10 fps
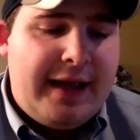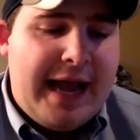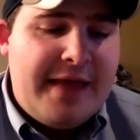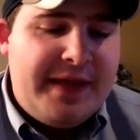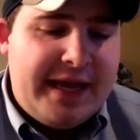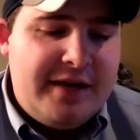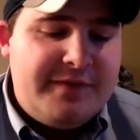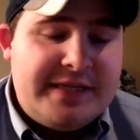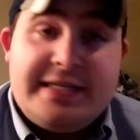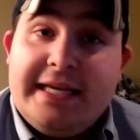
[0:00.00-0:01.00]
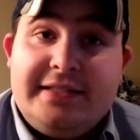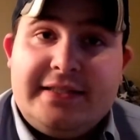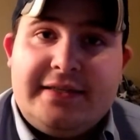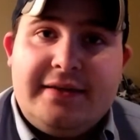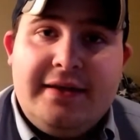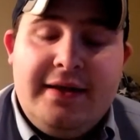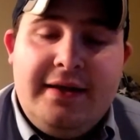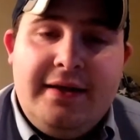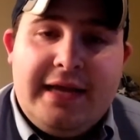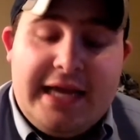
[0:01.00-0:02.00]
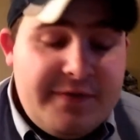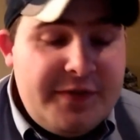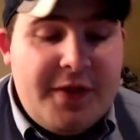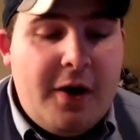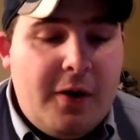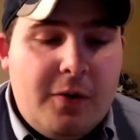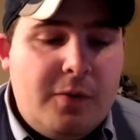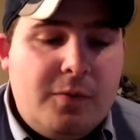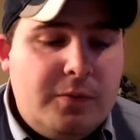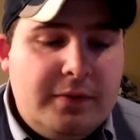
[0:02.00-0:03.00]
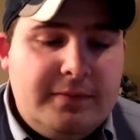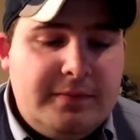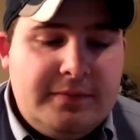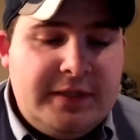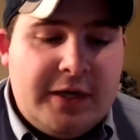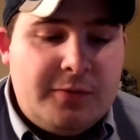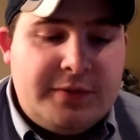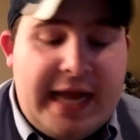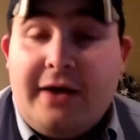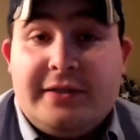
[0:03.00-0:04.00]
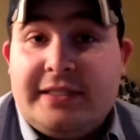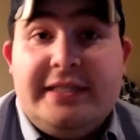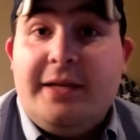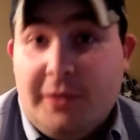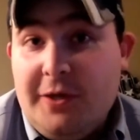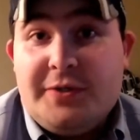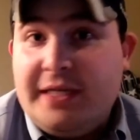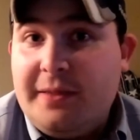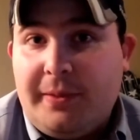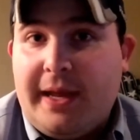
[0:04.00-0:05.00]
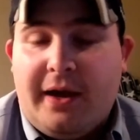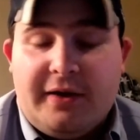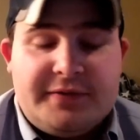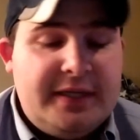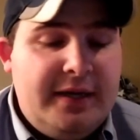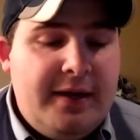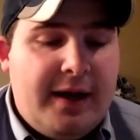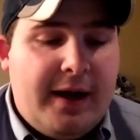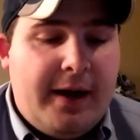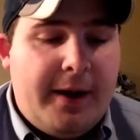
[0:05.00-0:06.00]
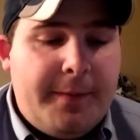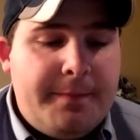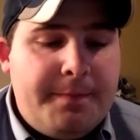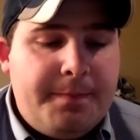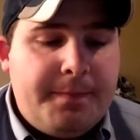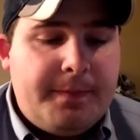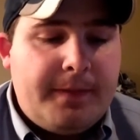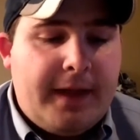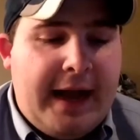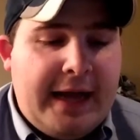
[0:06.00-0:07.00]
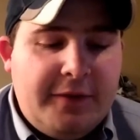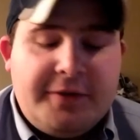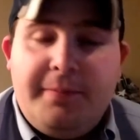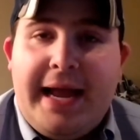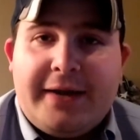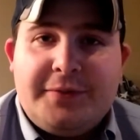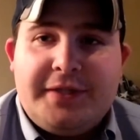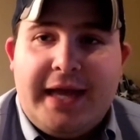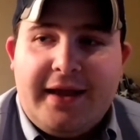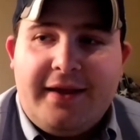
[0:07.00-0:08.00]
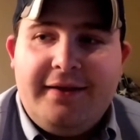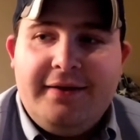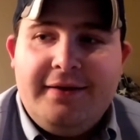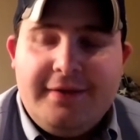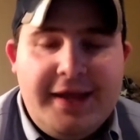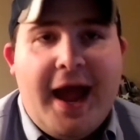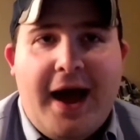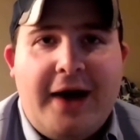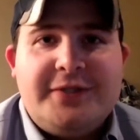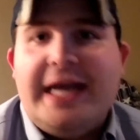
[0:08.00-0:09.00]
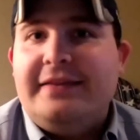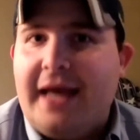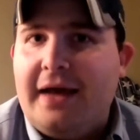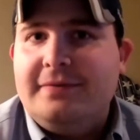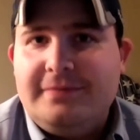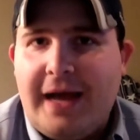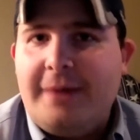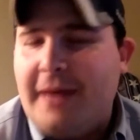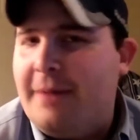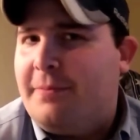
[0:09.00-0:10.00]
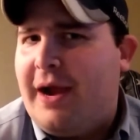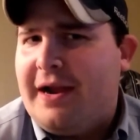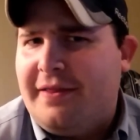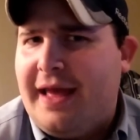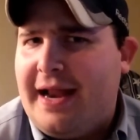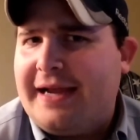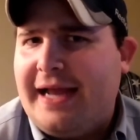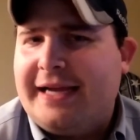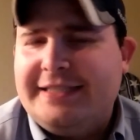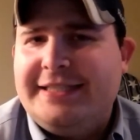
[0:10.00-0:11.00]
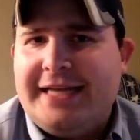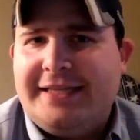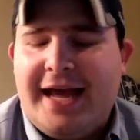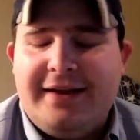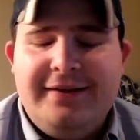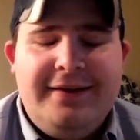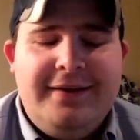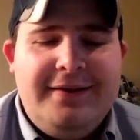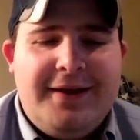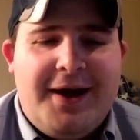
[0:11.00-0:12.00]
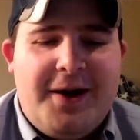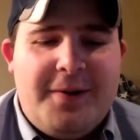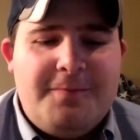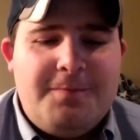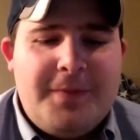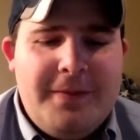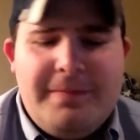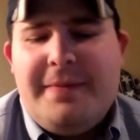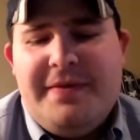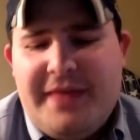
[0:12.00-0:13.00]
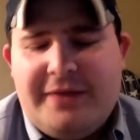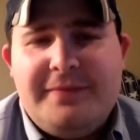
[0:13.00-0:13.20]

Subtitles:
at the end of a season, even though, you know, Dallas ended up losing in the playoffs, I looked back and was like, yeah, I'll take that. I'm proud of that. I can take that. Maybe in that